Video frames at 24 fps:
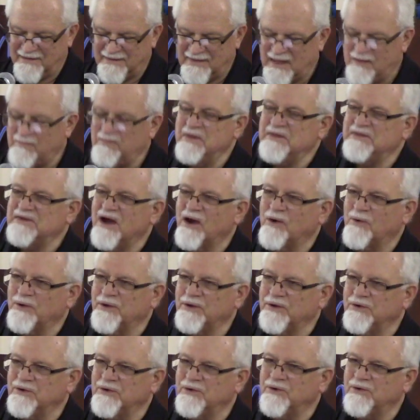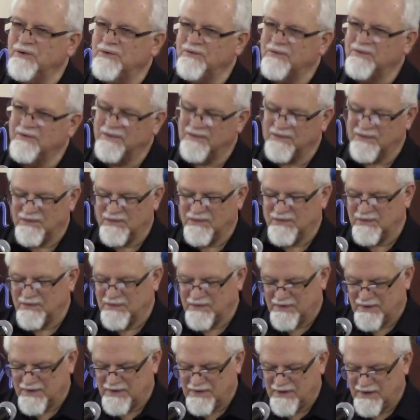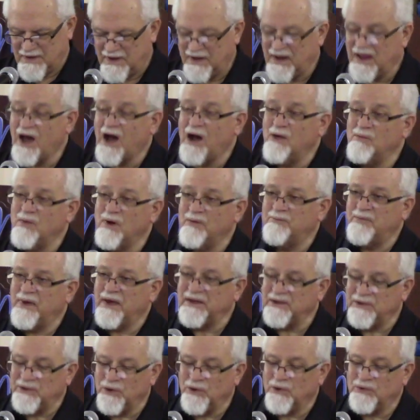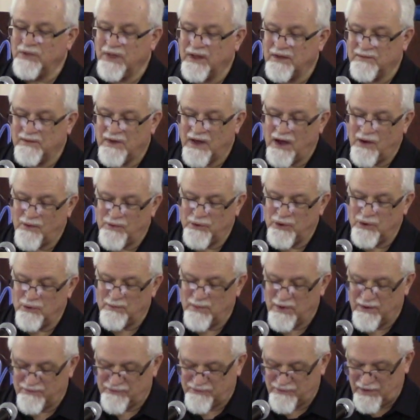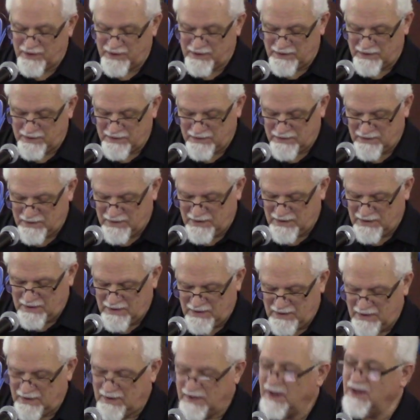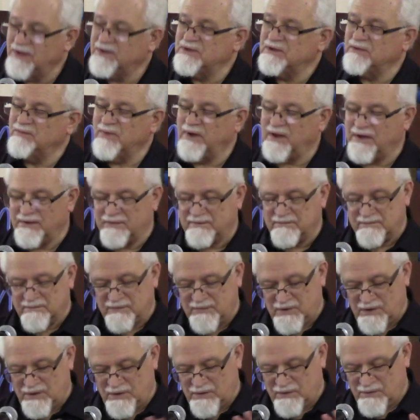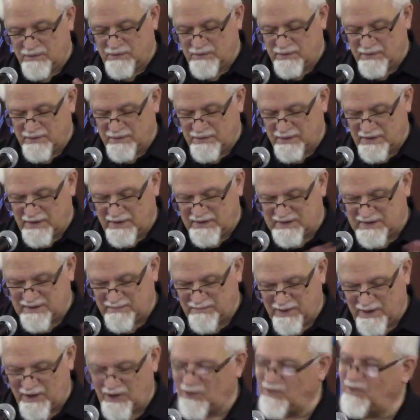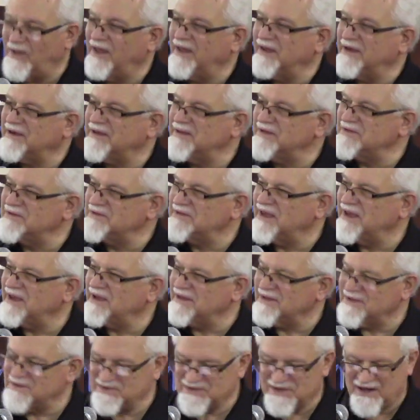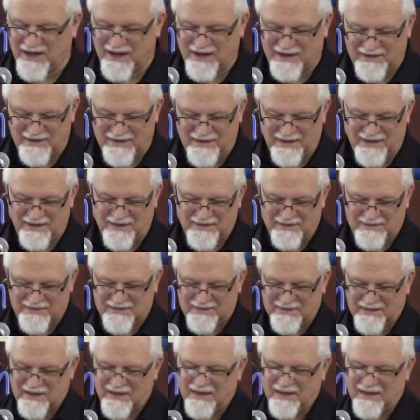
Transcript: That means, how are you? Ni hao ma pengyo, that, how are you, my friend? That's about, you know, that's about all I can say in Chinese.